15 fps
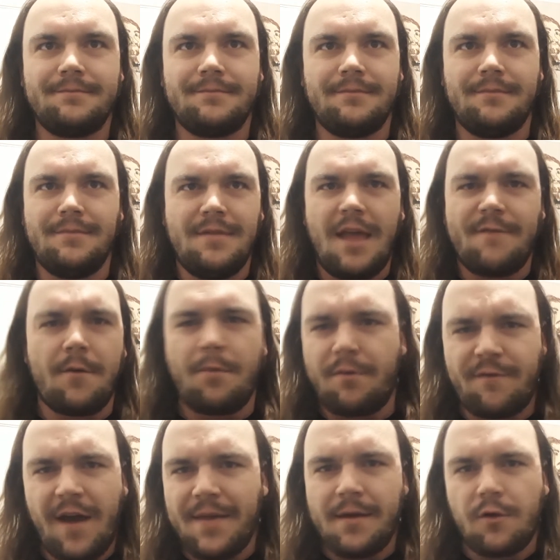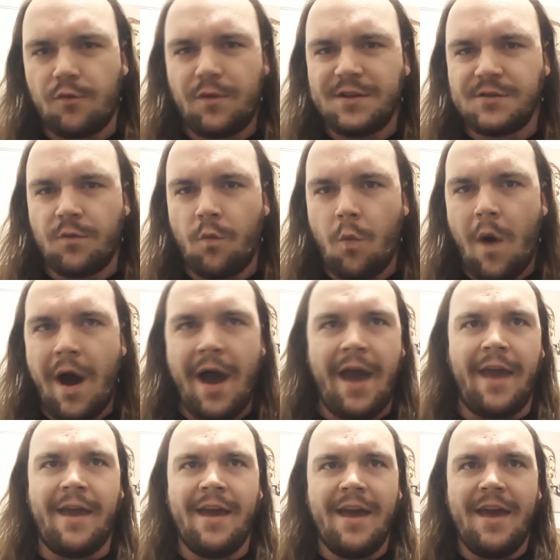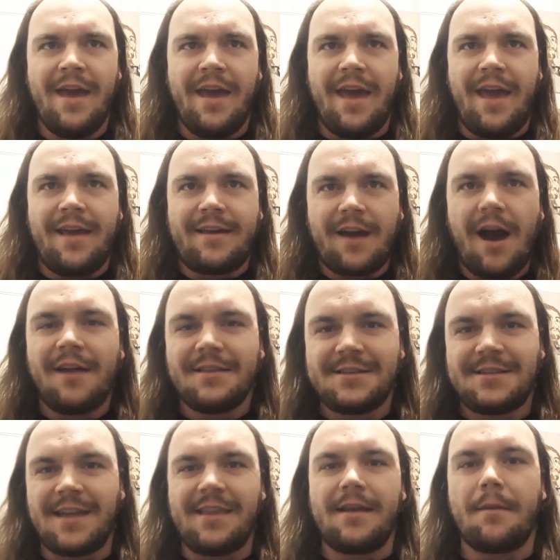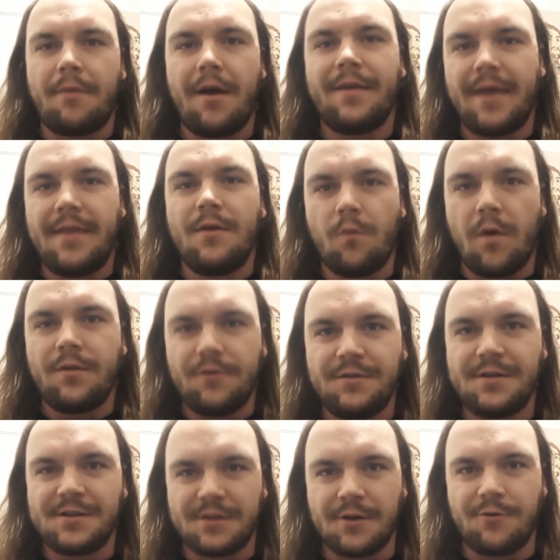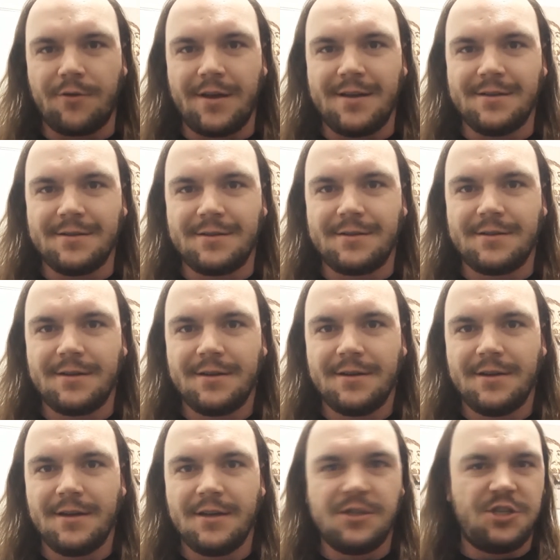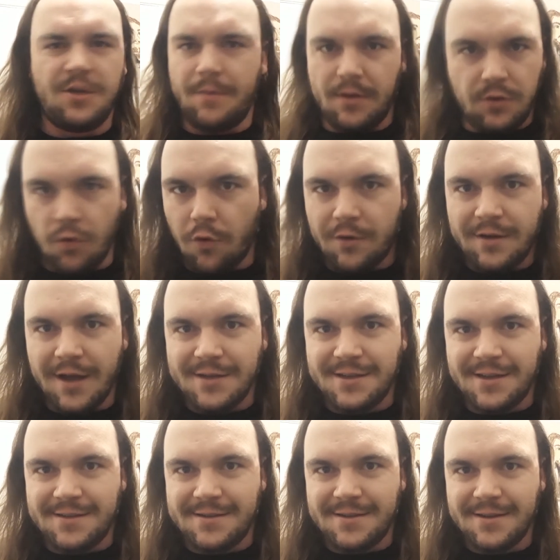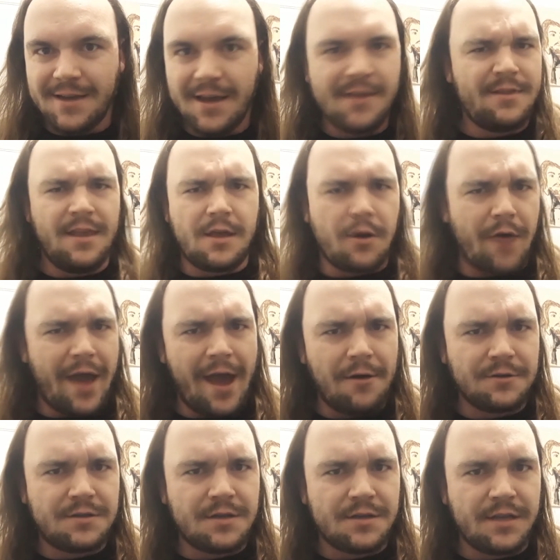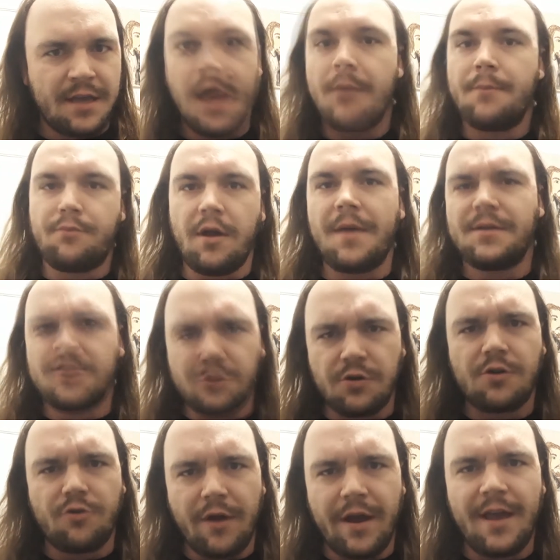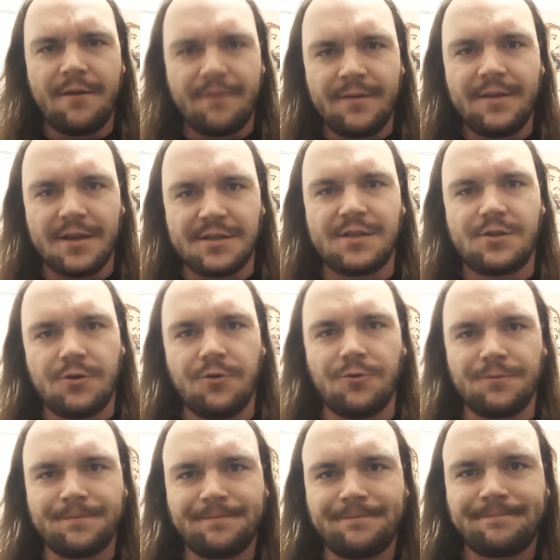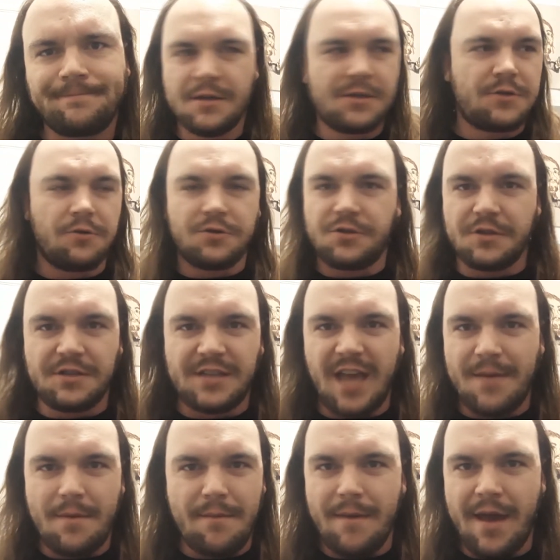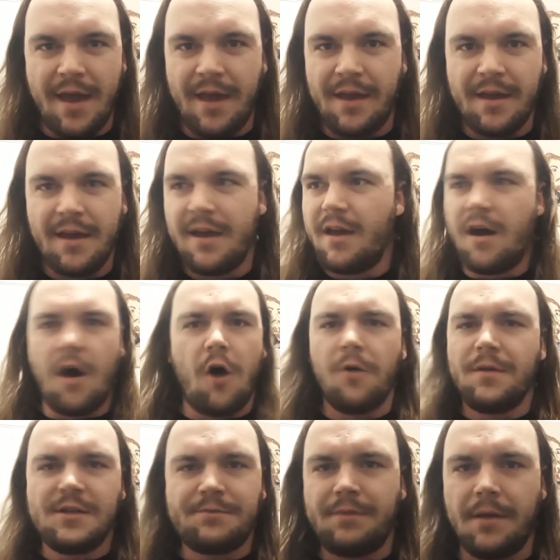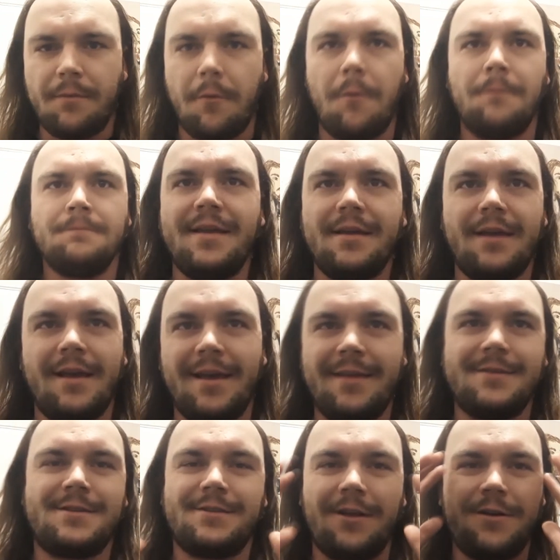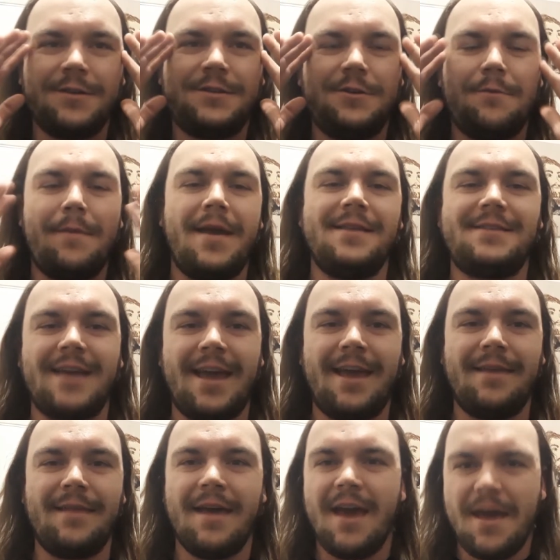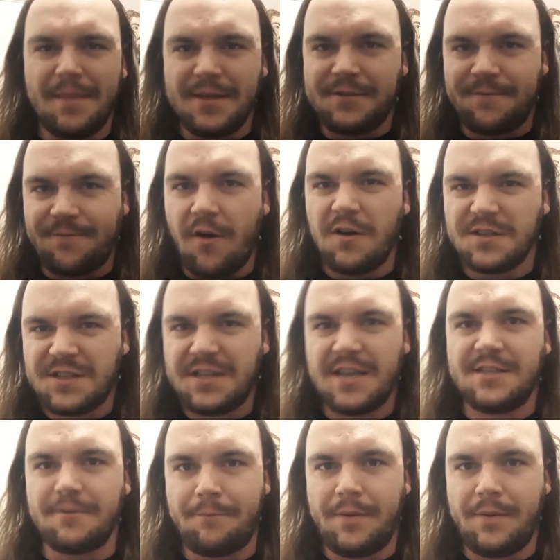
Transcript: never providing a reason why, and condescending upon anyone who disagrees. Jimmy Dore does it, Nico House does it, Breonna George Gray even does it too. Socialist MMA, all these people. As long as you maintain this false sense of